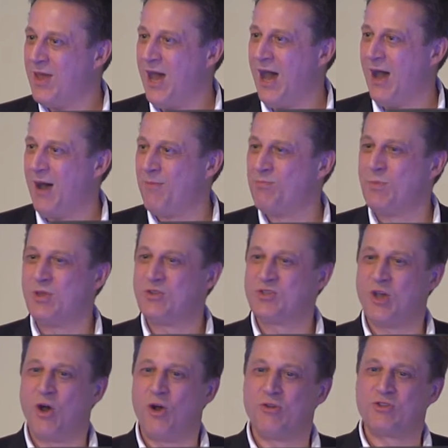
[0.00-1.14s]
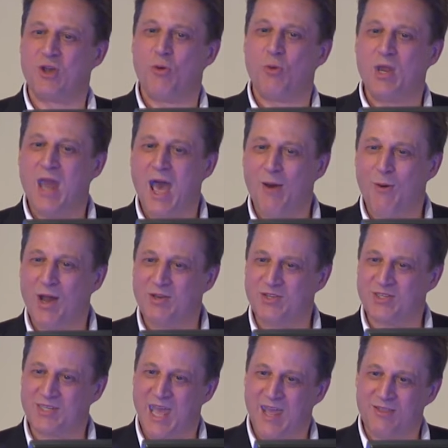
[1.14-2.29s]
So we now
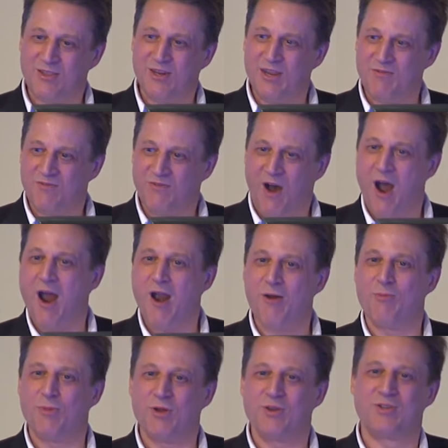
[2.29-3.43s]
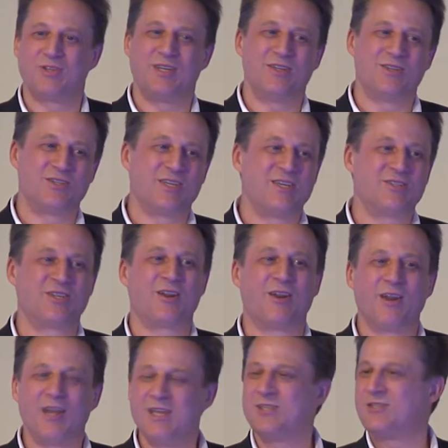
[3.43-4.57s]
understand that environment is at
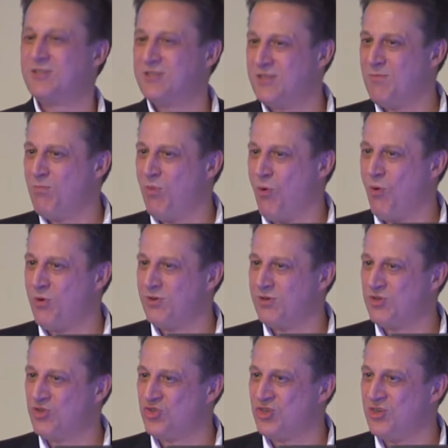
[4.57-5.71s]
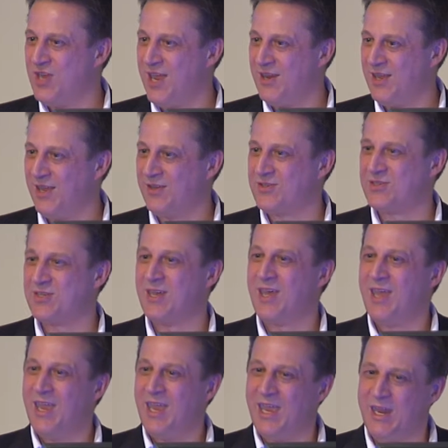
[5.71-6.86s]
least as important as genetics
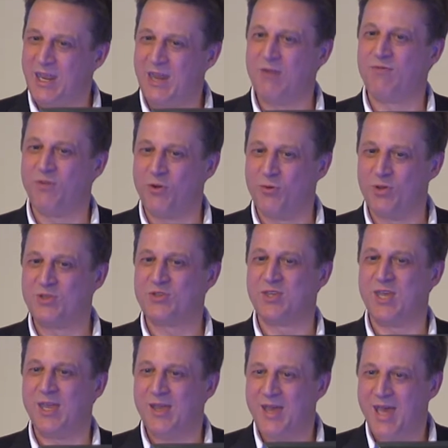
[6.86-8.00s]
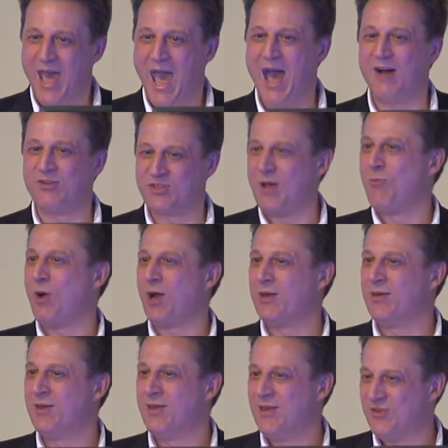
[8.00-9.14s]
in influencing how
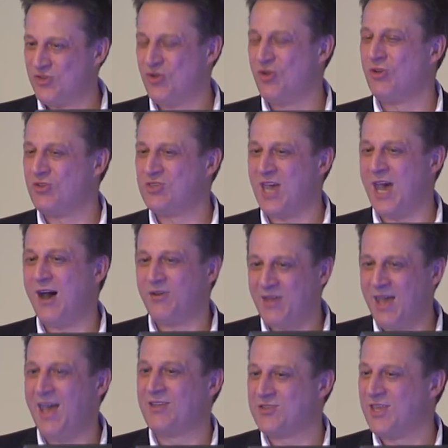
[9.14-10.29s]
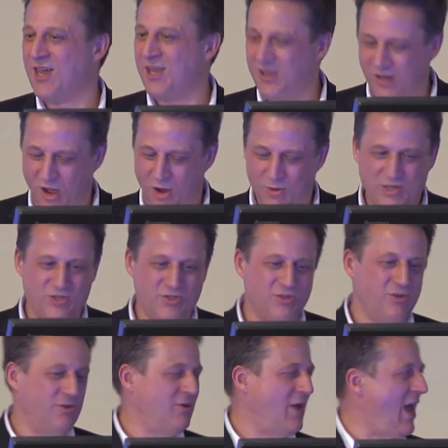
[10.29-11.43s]
someone turns out as they go
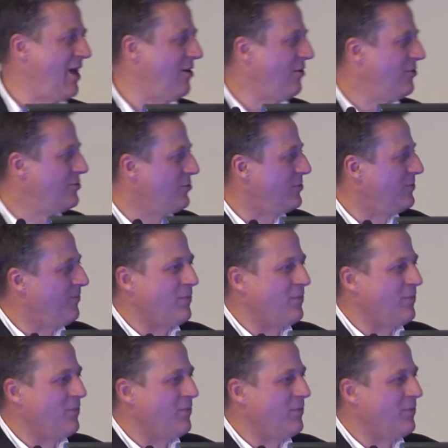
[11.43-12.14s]
into adulthood.